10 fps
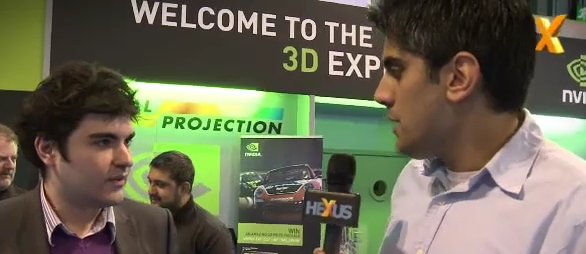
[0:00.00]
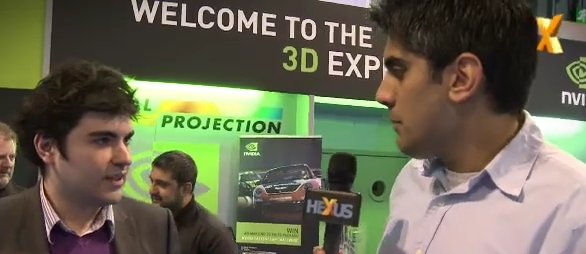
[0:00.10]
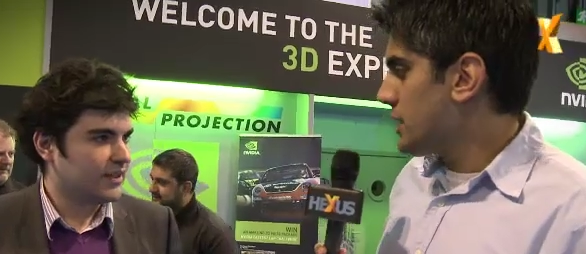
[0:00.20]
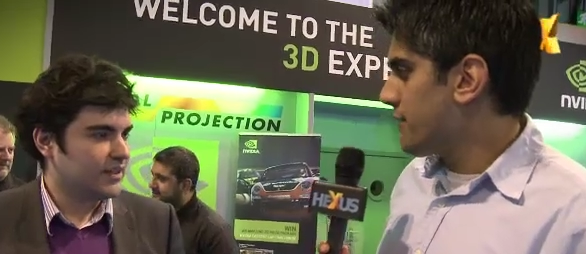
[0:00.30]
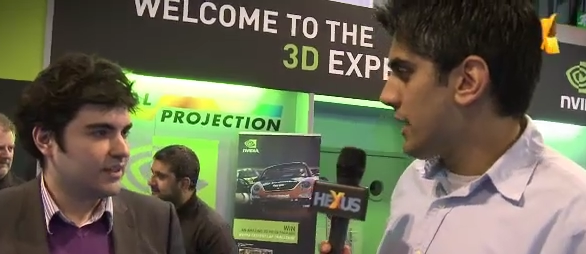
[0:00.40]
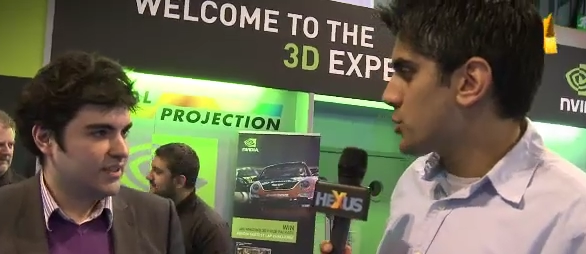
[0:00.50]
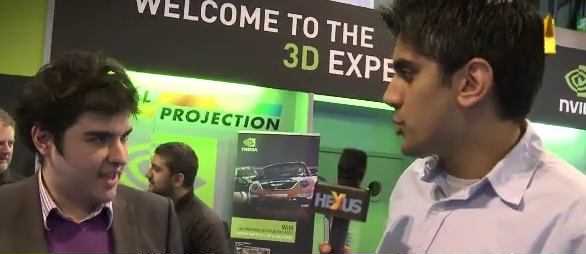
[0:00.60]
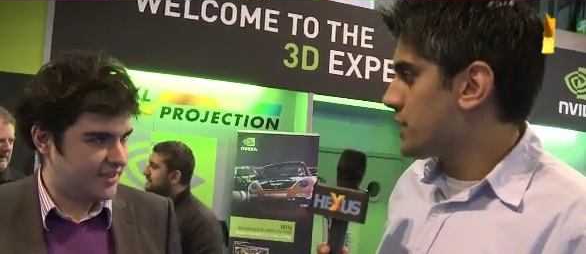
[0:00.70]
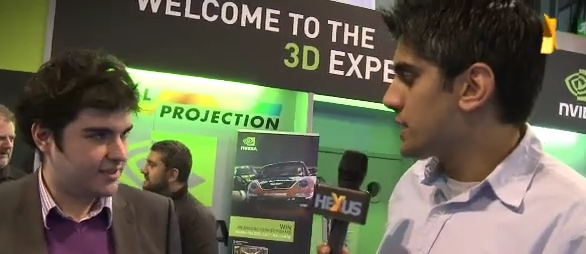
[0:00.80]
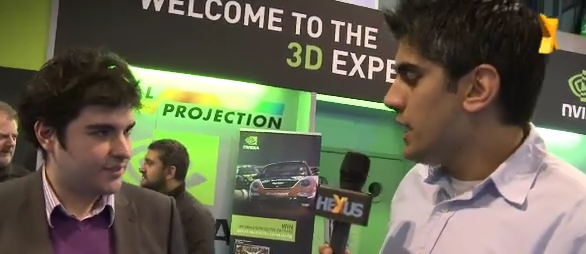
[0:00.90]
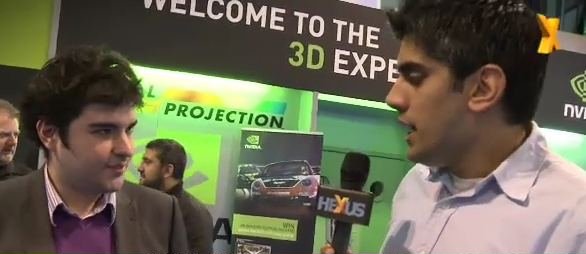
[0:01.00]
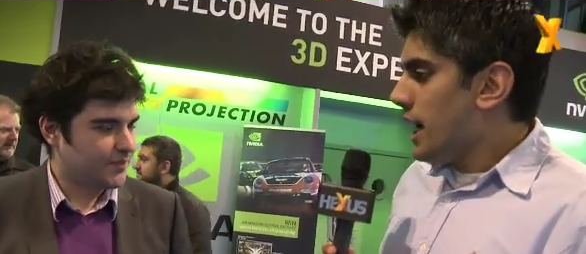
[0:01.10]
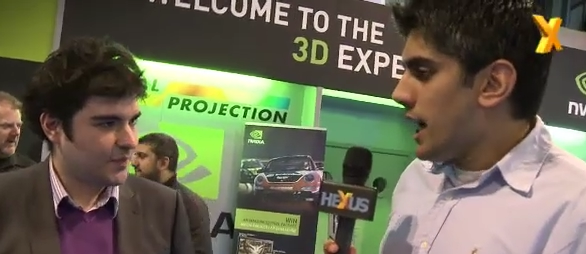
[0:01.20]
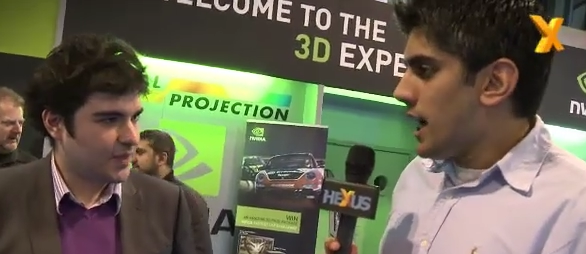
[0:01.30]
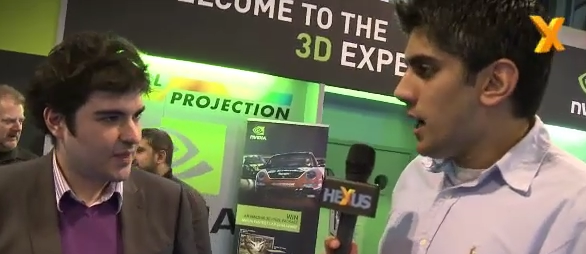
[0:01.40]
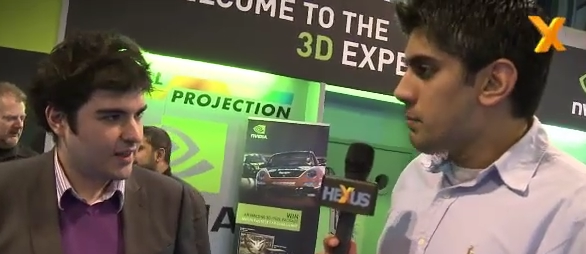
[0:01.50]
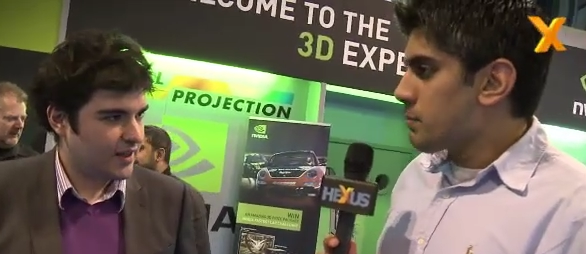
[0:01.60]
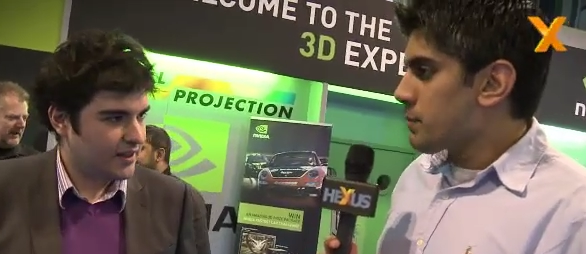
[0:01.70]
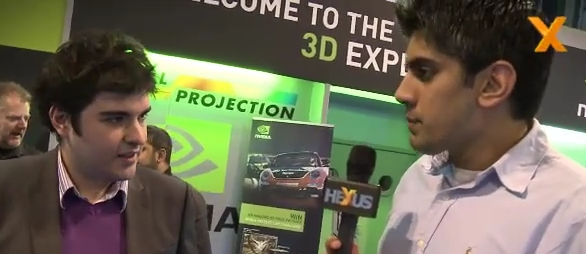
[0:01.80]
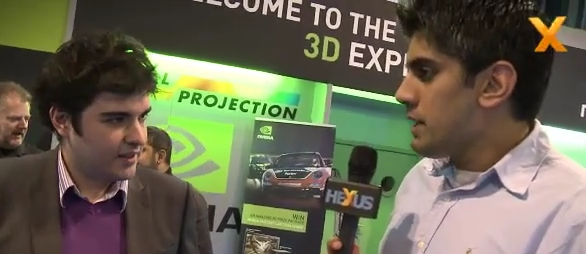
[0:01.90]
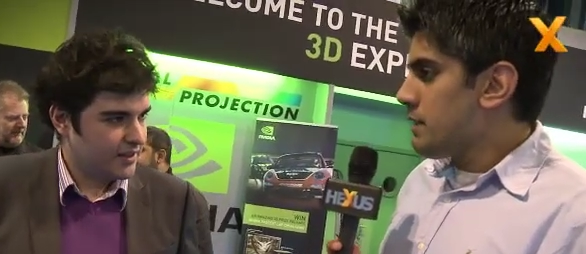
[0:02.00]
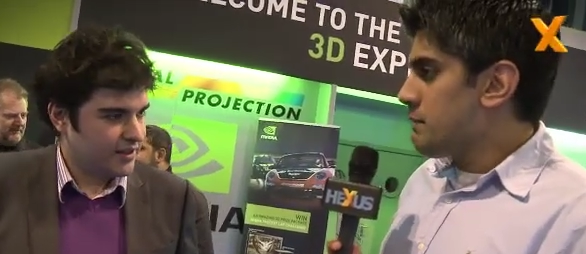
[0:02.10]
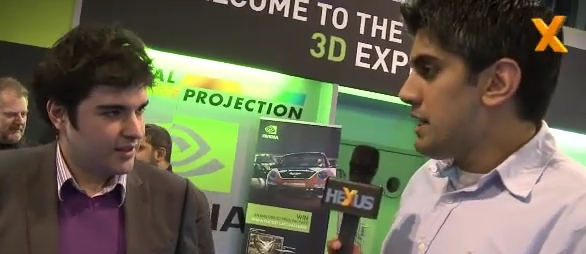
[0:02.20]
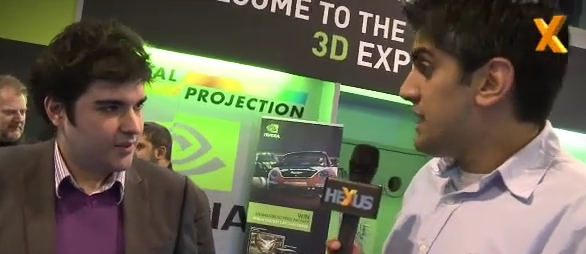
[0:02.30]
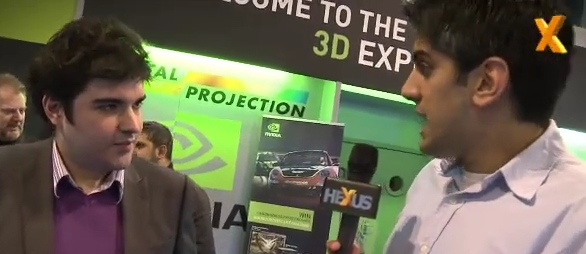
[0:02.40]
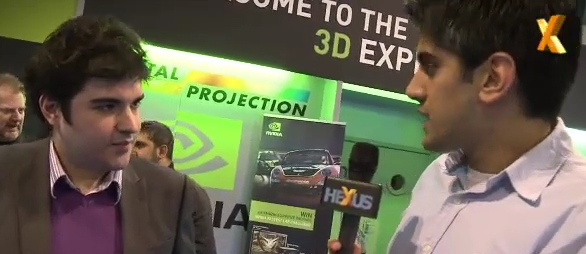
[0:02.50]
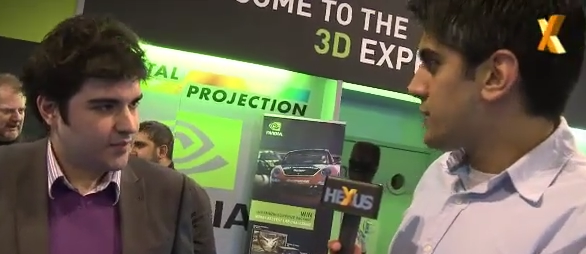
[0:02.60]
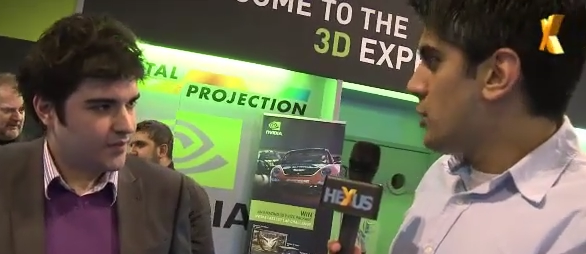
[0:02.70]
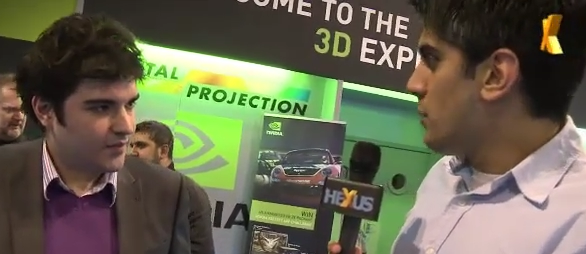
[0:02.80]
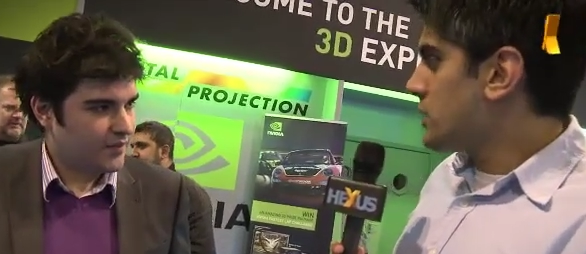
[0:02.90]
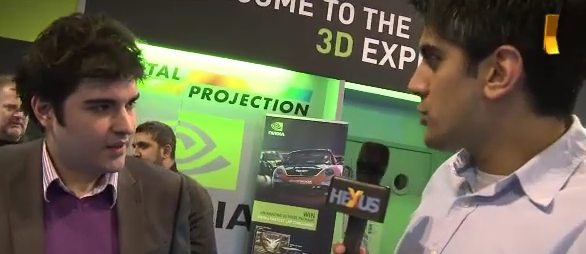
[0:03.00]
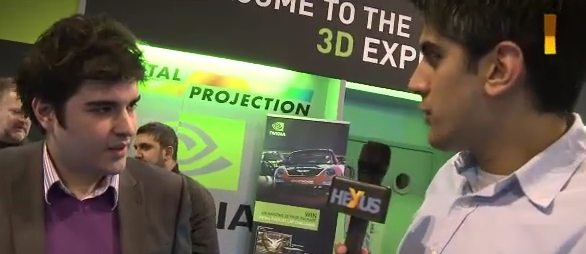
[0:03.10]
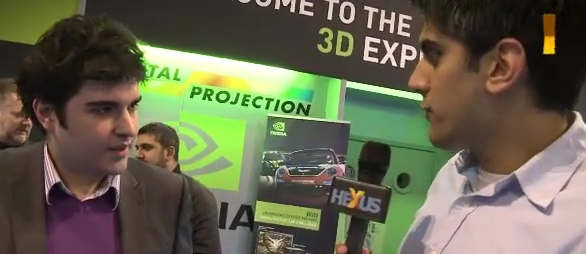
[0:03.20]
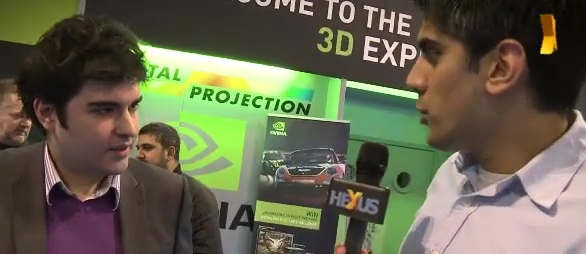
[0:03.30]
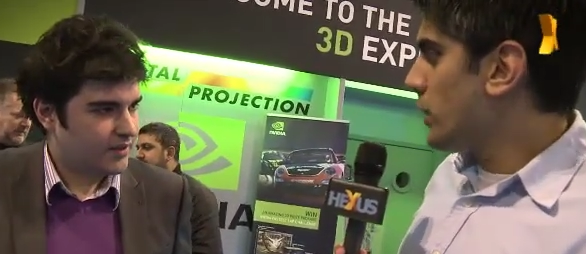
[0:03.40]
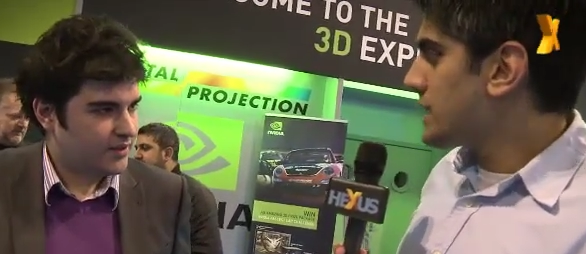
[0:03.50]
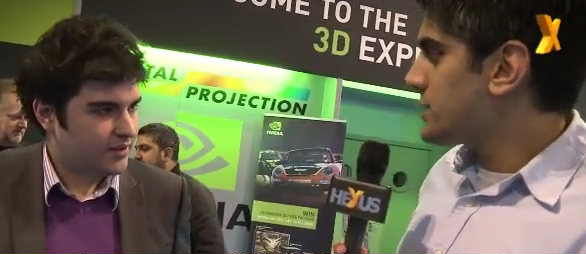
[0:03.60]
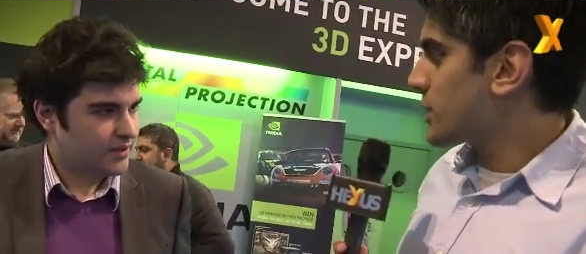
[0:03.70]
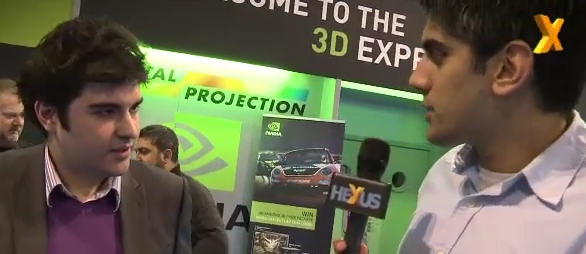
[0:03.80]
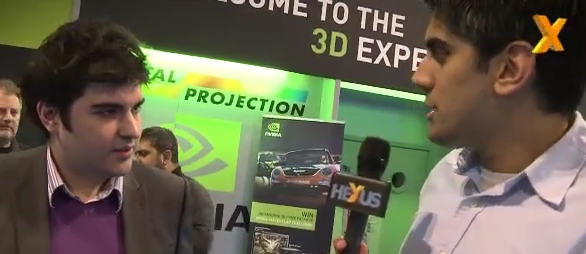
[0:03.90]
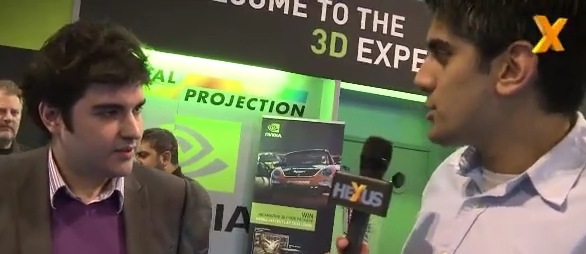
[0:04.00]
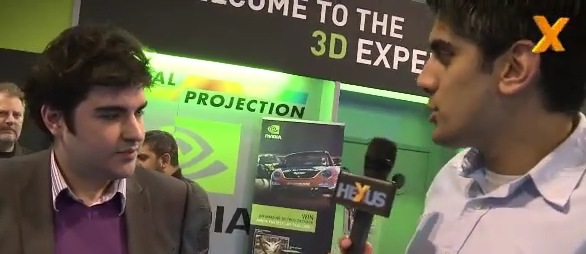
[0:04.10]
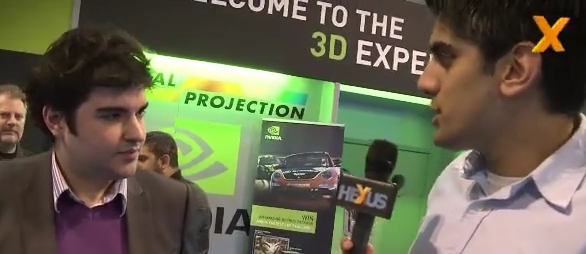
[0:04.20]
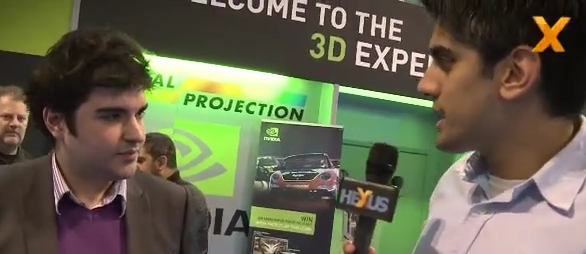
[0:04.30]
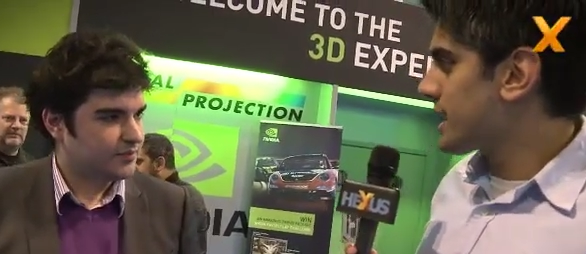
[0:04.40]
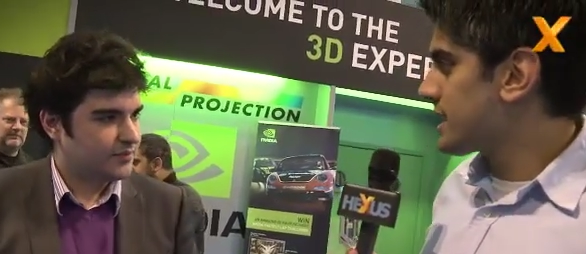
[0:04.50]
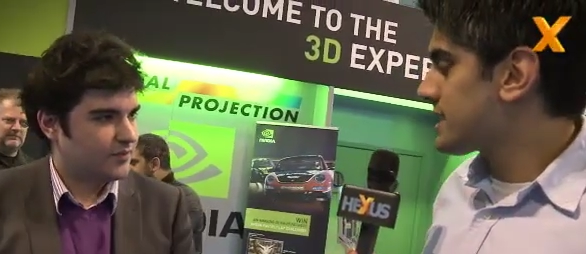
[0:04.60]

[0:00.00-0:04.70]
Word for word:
Speaker 1: manufacturers. Um, in the next few months or a few weeks, you're going to be introducing a